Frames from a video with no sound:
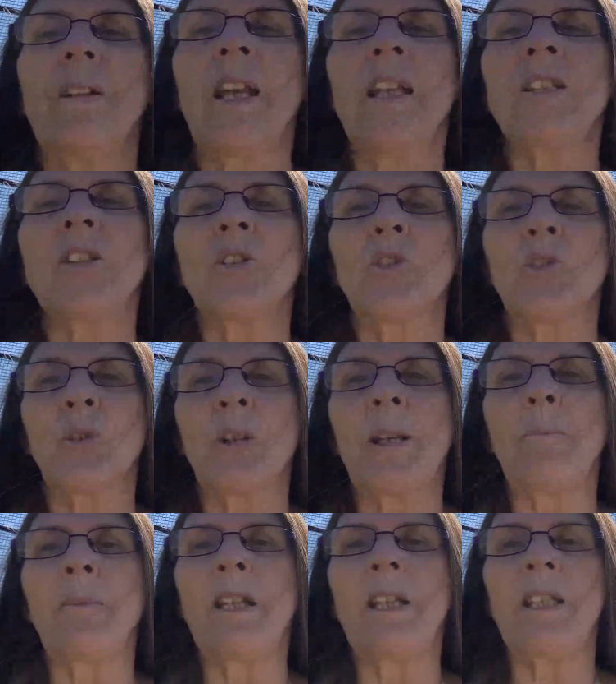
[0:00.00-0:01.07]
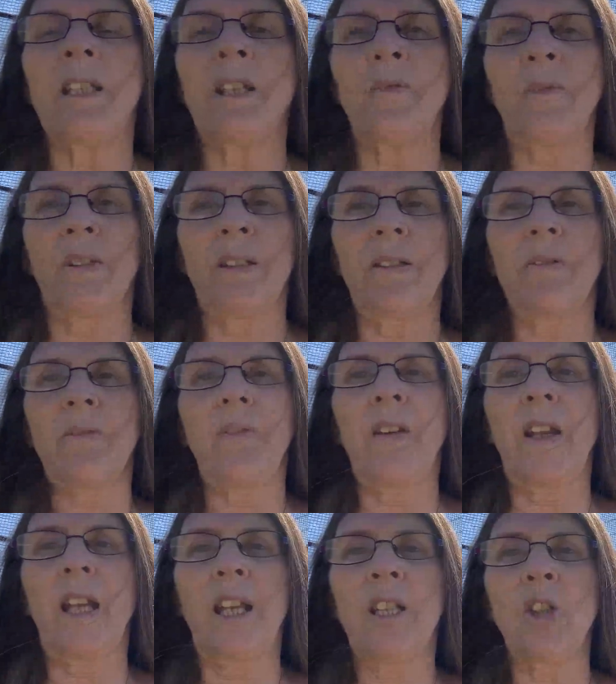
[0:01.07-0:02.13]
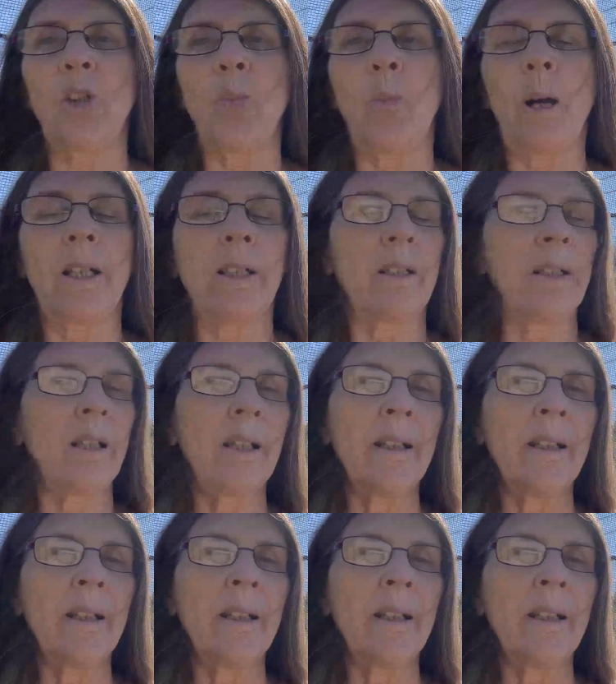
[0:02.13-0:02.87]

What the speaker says: extremely different for each one.